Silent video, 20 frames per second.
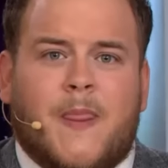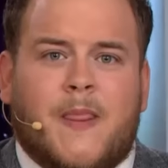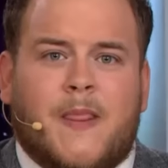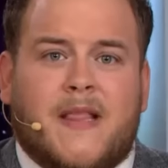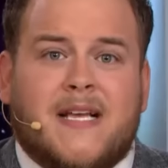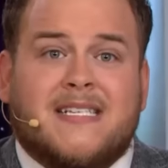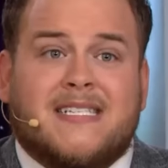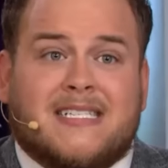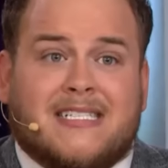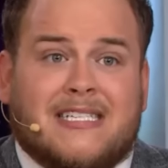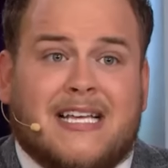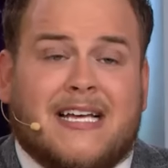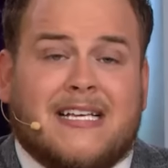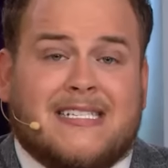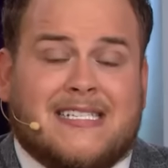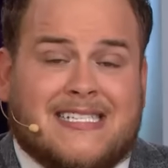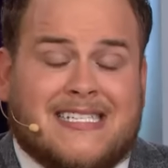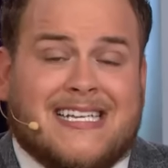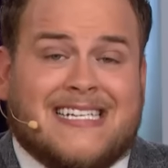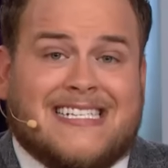to, sl
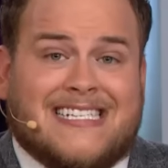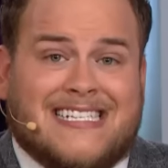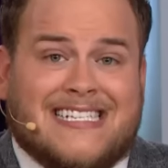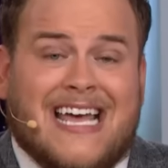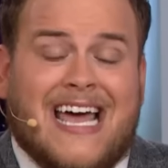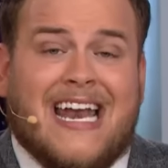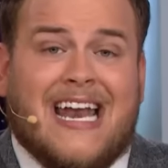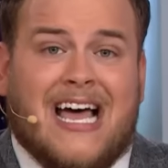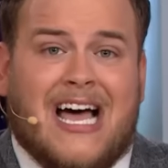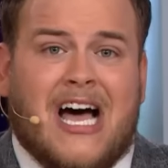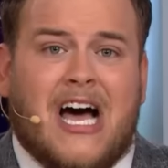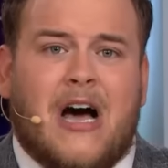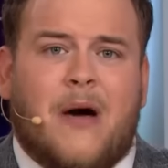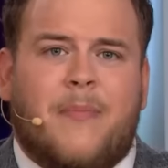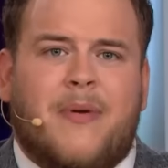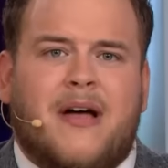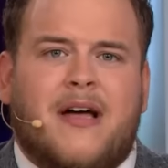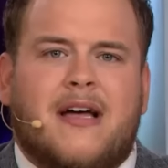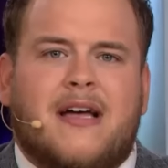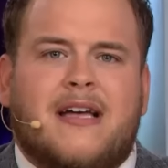to set
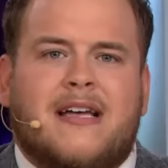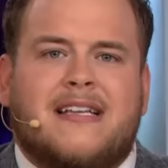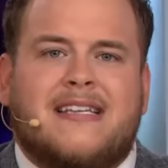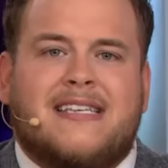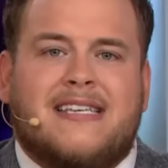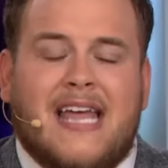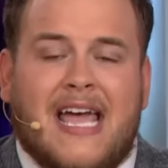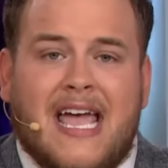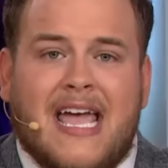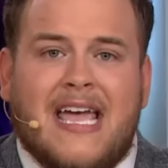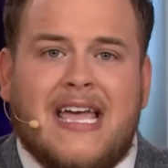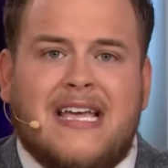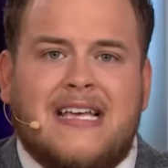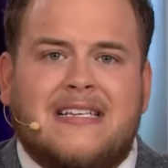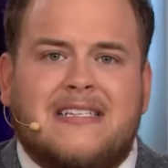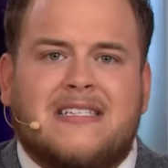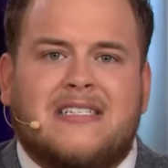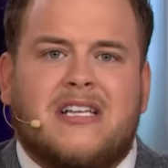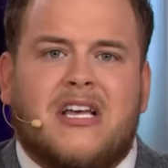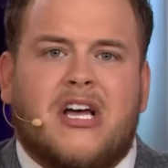up
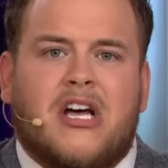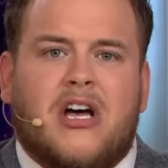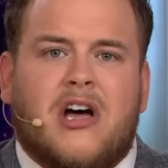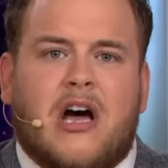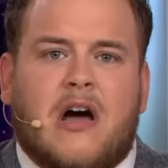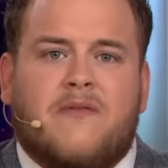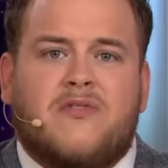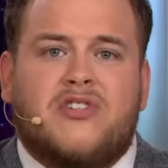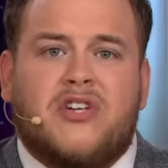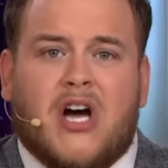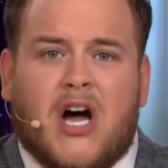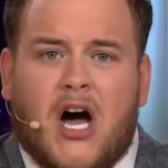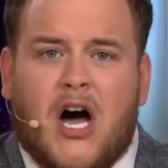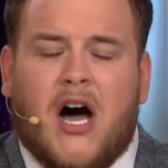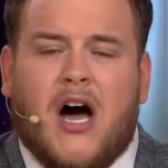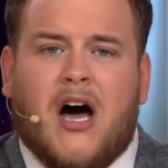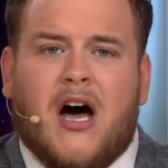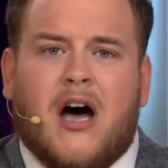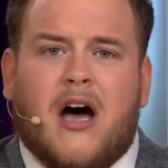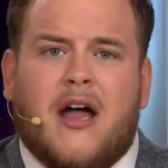days of
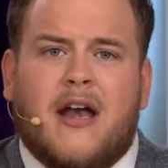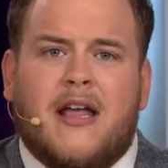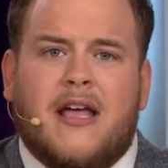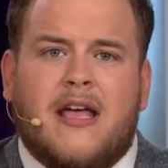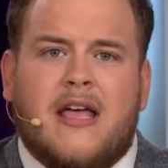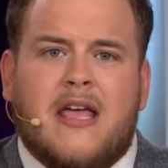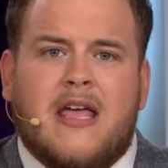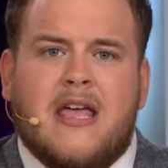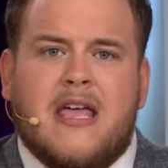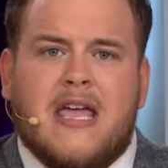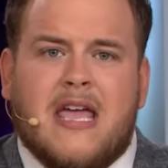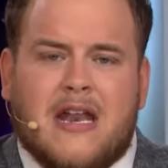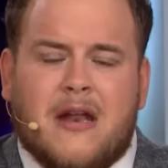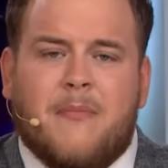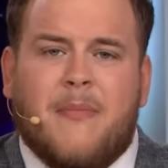jihad in